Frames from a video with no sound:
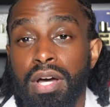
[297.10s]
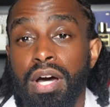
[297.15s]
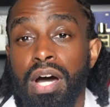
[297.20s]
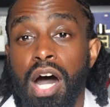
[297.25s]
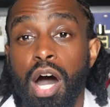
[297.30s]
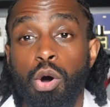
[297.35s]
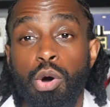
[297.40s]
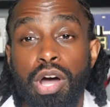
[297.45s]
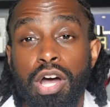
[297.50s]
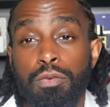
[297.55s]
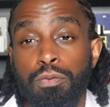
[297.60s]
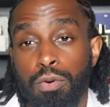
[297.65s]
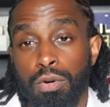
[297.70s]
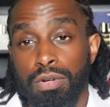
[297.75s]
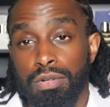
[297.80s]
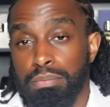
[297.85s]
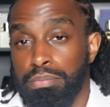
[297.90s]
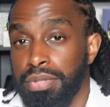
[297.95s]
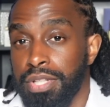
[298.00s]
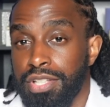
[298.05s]
However,
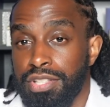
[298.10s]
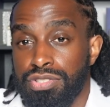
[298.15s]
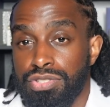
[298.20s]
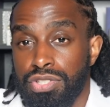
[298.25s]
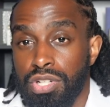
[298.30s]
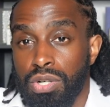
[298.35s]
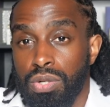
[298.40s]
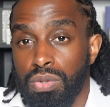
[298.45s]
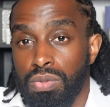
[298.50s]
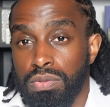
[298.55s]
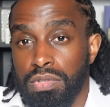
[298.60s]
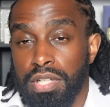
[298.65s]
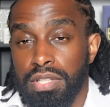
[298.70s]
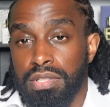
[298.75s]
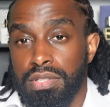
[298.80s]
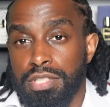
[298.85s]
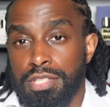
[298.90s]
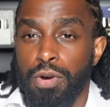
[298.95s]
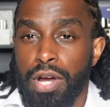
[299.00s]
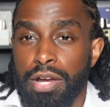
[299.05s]
please note that
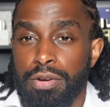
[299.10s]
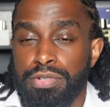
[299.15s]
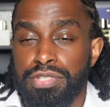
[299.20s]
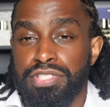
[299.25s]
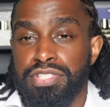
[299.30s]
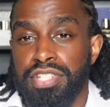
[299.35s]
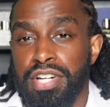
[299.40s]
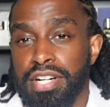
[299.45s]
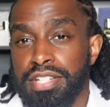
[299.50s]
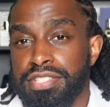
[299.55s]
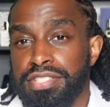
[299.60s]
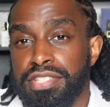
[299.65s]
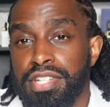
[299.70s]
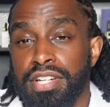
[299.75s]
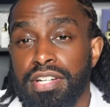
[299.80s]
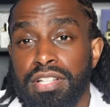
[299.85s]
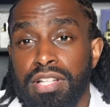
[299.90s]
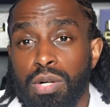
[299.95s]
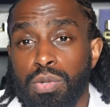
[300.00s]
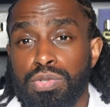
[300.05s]
this fragrance does sit
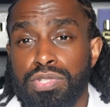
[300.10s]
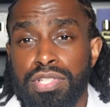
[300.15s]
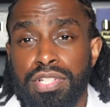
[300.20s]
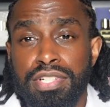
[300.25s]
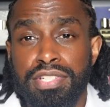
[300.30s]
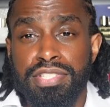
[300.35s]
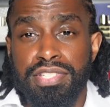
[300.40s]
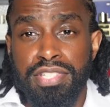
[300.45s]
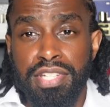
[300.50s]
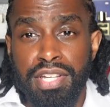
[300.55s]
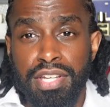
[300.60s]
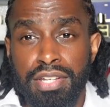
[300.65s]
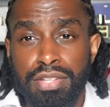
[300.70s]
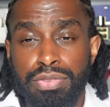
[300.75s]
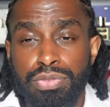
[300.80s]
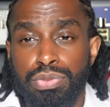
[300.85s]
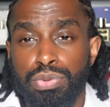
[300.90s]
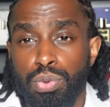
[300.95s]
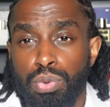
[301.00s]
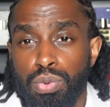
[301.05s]
close to the skin
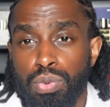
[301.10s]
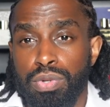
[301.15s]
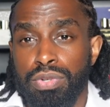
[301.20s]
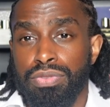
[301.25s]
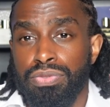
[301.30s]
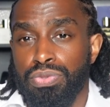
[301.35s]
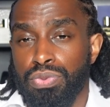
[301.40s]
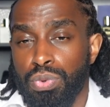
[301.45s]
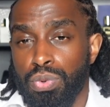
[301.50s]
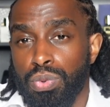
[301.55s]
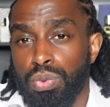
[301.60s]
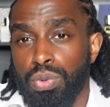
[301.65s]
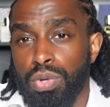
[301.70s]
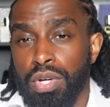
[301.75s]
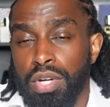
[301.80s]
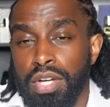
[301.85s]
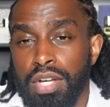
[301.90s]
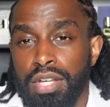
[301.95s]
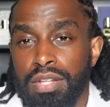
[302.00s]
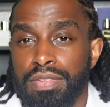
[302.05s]
through and through.
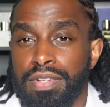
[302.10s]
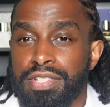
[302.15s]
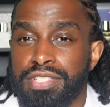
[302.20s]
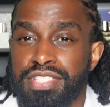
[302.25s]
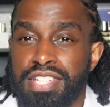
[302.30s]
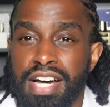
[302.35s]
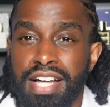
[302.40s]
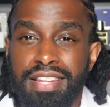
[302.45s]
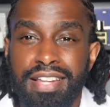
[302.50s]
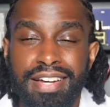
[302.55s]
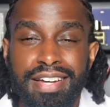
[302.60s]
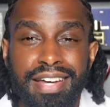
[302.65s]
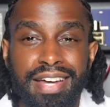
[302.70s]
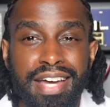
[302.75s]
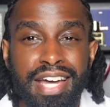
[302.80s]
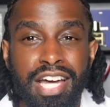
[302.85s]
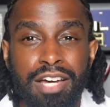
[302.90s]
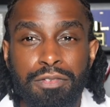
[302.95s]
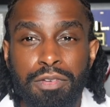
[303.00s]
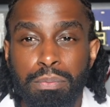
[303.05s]
There's not like a
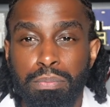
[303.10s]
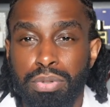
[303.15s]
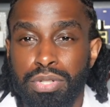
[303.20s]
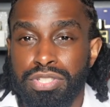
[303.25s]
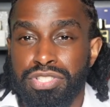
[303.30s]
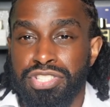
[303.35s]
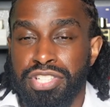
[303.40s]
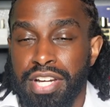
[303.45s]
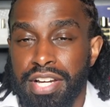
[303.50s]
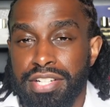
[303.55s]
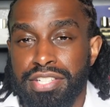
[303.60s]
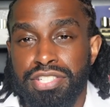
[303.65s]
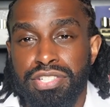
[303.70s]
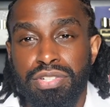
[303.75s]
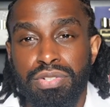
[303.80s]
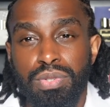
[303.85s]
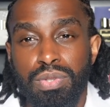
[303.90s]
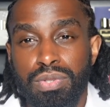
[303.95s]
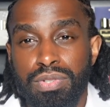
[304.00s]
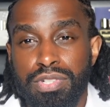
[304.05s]
heavy
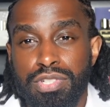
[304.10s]
projection on